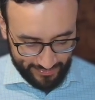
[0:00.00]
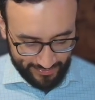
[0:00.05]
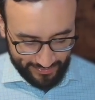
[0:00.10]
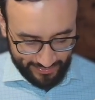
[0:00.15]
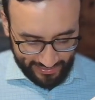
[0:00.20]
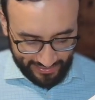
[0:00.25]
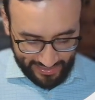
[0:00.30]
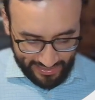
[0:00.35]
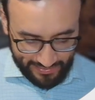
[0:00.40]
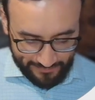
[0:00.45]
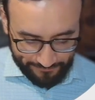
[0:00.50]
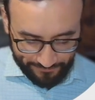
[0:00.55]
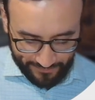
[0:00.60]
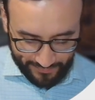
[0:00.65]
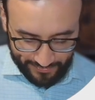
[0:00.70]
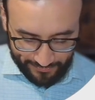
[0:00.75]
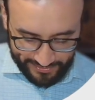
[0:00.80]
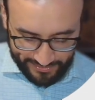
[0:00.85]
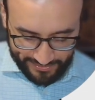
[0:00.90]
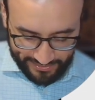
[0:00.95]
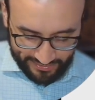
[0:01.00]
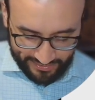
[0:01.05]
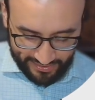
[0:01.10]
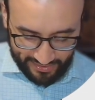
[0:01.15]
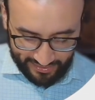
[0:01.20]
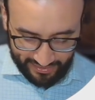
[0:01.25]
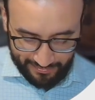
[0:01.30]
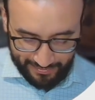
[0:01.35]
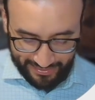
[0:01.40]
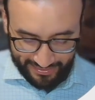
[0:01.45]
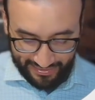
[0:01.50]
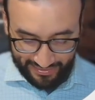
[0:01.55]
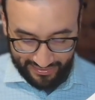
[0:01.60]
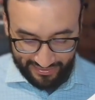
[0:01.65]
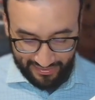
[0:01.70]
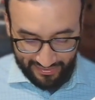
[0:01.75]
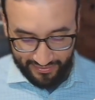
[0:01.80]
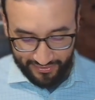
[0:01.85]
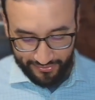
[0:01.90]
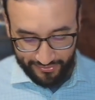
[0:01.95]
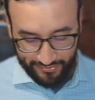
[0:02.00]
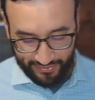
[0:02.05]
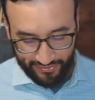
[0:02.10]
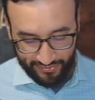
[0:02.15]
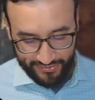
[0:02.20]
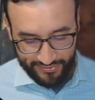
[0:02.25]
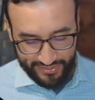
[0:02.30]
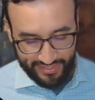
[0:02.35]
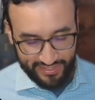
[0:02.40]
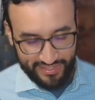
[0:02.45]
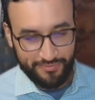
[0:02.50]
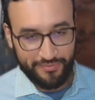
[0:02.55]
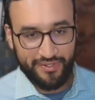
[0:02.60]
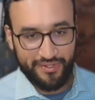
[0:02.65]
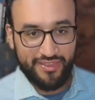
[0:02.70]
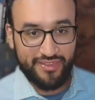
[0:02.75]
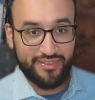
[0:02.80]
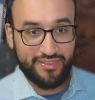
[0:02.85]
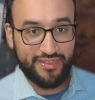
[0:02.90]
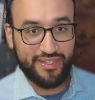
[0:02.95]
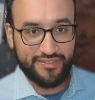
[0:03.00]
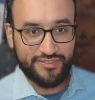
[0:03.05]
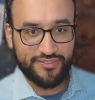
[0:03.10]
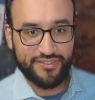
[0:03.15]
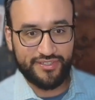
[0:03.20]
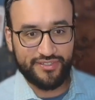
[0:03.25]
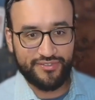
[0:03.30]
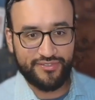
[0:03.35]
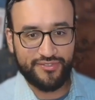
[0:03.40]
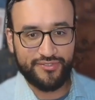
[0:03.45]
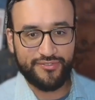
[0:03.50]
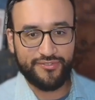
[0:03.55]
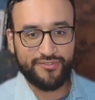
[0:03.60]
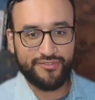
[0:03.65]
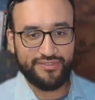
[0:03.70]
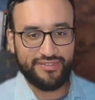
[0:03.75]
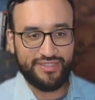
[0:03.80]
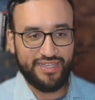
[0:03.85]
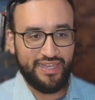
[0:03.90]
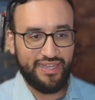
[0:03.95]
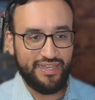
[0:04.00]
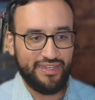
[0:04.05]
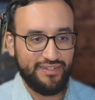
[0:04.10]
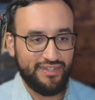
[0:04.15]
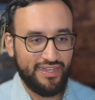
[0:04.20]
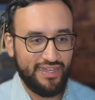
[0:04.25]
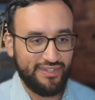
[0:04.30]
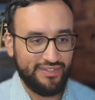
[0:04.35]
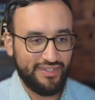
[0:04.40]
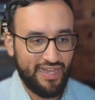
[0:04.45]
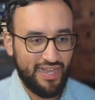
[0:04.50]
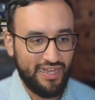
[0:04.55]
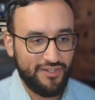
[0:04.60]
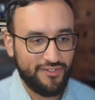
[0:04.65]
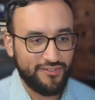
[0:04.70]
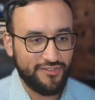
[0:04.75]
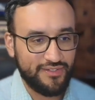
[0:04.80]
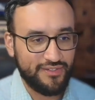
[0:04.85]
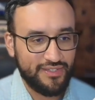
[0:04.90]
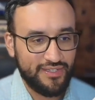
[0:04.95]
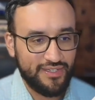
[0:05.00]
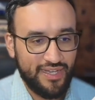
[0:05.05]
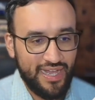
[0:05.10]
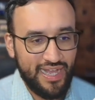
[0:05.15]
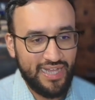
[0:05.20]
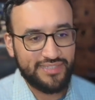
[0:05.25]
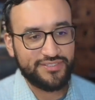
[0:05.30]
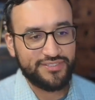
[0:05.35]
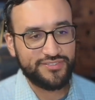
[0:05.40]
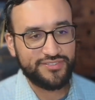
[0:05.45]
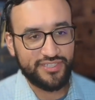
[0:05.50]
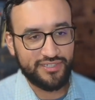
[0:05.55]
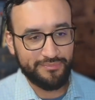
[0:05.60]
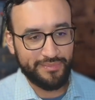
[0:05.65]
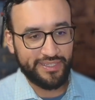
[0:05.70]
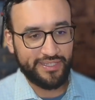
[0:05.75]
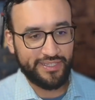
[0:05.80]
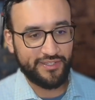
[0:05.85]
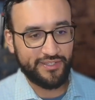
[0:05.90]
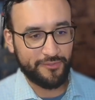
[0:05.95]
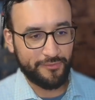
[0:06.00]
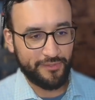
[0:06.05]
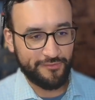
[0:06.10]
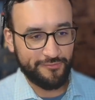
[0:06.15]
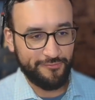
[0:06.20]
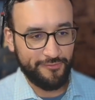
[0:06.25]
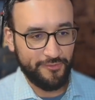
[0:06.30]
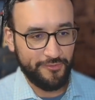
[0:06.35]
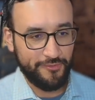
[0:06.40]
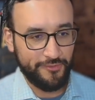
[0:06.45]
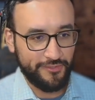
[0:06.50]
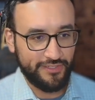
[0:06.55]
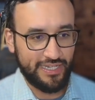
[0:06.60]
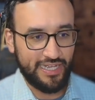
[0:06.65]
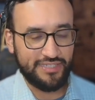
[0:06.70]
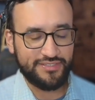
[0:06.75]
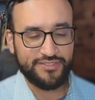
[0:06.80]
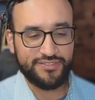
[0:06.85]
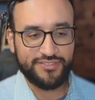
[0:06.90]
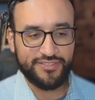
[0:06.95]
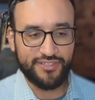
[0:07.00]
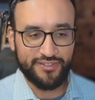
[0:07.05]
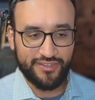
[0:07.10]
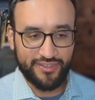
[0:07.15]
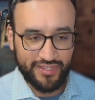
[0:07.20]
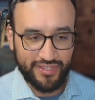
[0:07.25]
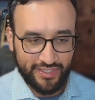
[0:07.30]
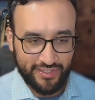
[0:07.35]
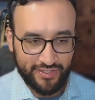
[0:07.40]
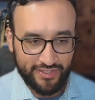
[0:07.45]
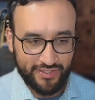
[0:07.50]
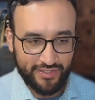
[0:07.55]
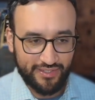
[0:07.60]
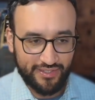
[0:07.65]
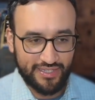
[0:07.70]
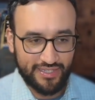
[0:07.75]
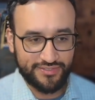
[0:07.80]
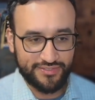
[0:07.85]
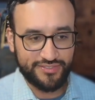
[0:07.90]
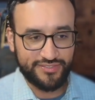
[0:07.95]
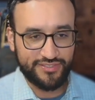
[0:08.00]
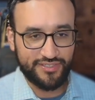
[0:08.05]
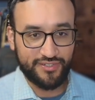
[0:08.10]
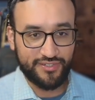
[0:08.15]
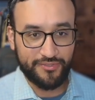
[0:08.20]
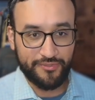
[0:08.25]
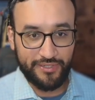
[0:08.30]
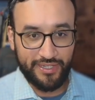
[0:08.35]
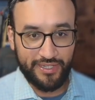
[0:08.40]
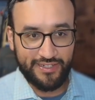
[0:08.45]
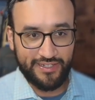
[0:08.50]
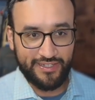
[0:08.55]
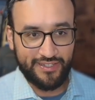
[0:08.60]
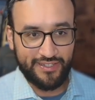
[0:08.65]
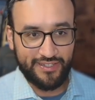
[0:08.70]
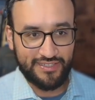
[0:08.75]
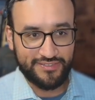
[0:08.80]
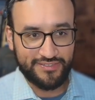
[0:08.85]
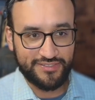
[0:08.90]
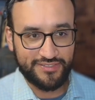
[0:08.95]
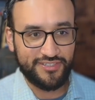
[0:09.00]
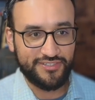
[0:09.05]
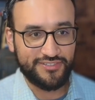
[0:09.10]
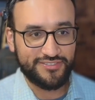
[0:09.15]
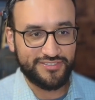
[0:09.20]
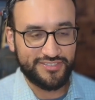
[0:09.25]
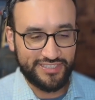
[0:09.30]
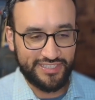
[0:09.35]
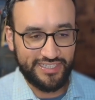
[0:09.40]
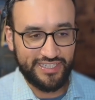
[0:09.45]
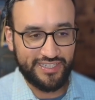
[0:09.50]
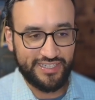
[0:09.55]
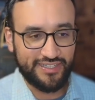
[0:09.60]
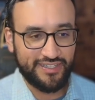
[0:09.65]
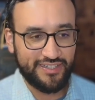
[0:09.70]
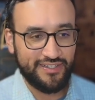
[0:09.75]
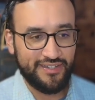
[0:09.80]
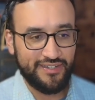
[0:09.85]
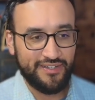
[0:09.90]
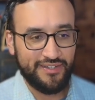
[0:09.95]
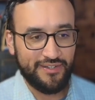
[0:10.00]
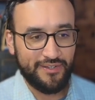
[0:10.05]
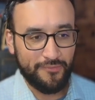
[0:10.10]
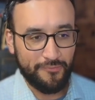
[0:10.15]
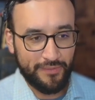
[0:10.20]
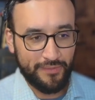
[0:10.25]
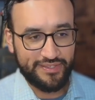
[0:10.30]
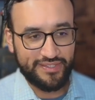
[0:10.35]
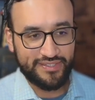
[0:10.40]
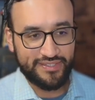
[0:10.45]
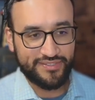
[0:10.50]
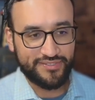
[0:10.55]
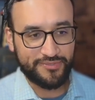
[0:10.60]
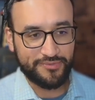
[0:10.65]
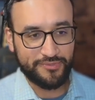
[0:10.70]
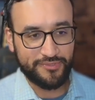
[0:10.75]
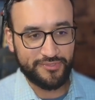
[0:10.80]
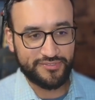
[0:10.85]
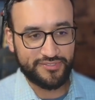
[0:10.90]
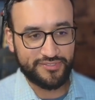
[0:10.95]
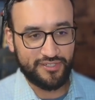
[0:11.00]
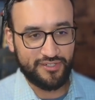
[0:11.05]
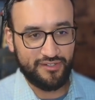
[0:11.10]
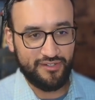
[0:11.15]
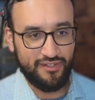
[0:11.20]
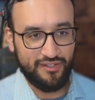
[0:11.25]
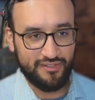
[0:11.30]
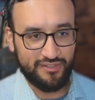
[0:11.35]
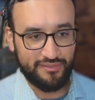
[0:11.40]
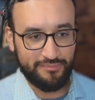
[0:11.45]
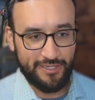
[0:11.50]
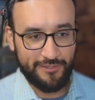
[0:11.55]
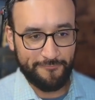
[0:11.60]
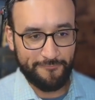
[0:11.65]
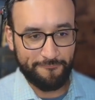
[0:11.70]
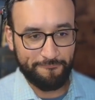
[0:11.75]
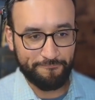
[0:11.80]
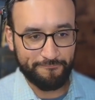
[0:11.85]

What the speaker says: And then we started talking about like the ongoing usage. What are the things you can do day in and out as you start making your way forward, as you start thinking, as you start creating, as you start seeing what these tools are all about.